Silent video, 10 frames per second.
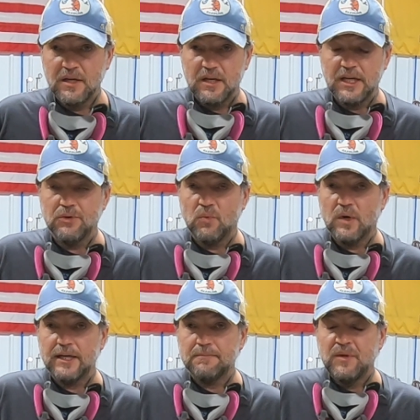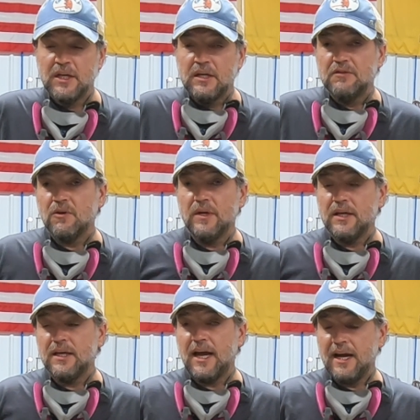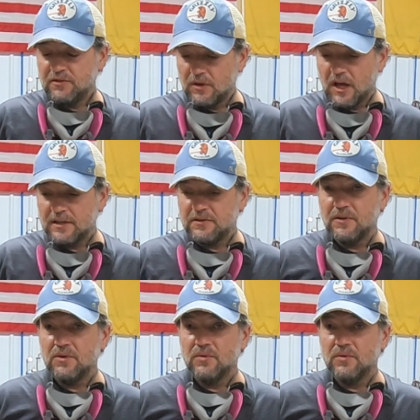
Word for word: either way. So it, it has a lot to do